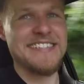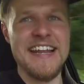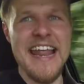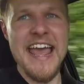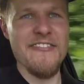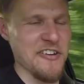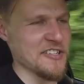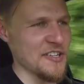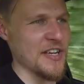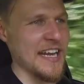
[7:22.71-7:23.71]
hilarious
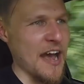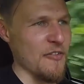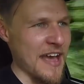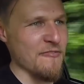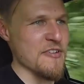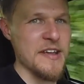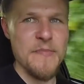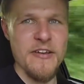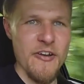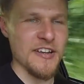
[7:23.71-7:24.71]
looking out that rear
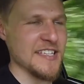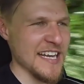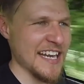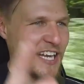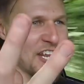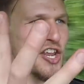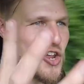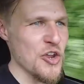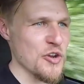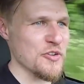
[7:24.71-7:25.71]
mirror and seeing a
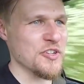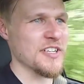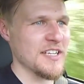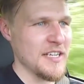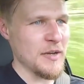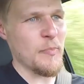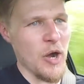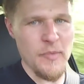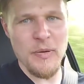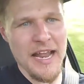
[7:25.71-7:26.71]
huge
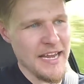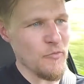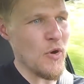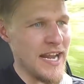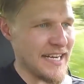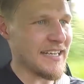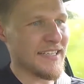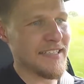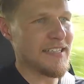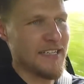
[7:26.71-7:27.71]
biplane wing
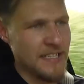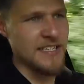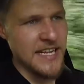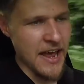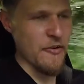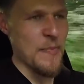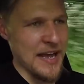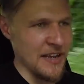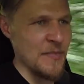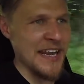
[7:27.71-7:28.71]
staring back
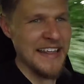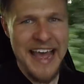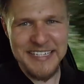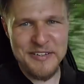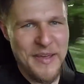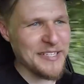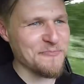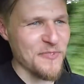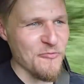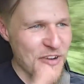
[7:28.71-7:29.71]
at me. That's a
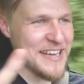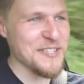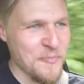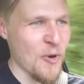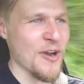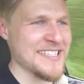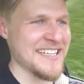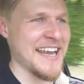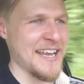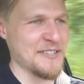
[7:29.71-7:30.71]
Rennsport, isn't
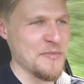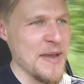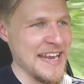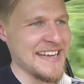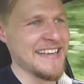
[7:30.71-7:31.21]
it, to me?